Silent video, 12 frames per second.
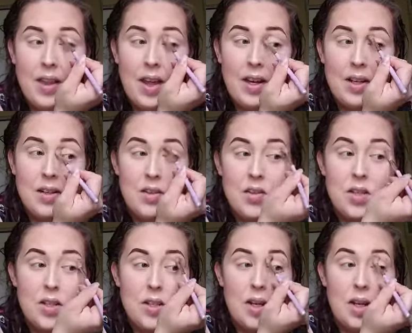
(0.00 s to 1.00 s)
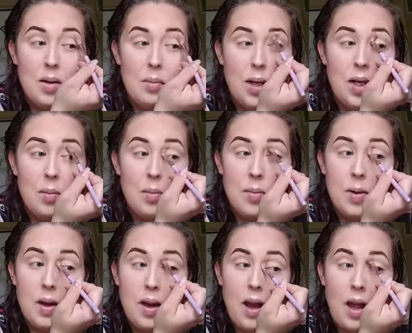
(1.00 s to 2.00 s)
That is just a makeup
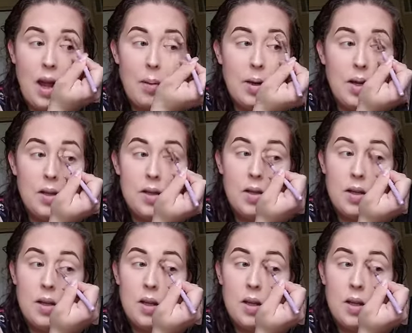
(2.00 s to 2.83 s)
habit.